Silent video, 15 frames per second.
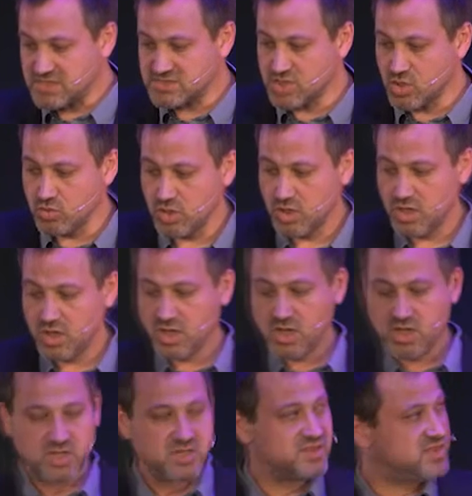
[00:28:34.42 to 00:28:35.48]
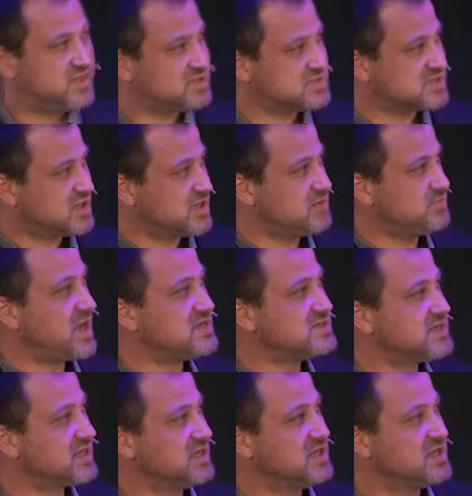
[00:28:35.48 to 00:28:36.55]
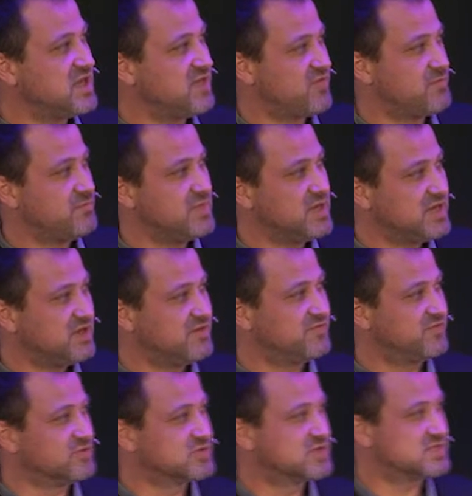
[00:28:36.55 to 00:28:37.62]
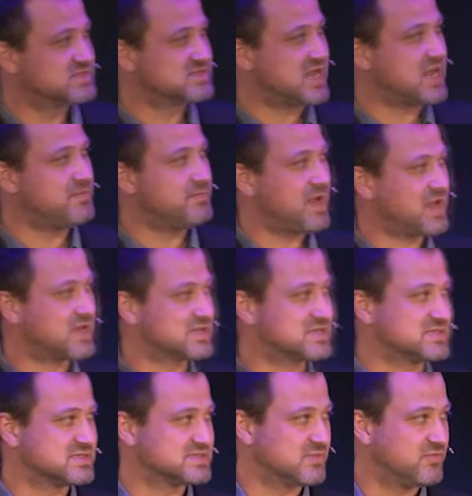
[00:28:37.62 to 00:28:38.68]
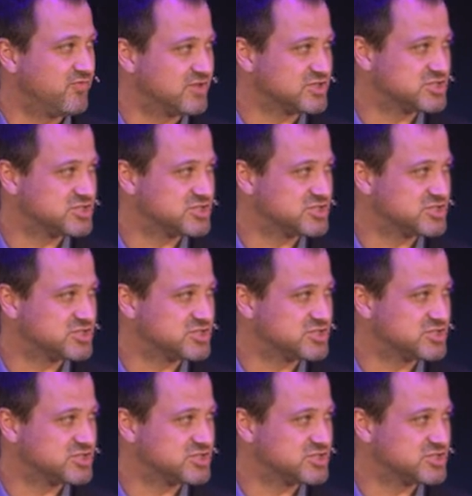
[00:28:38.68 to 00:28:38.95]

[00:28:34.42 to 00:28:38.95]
So this can basically give a meaningful consent mechanism for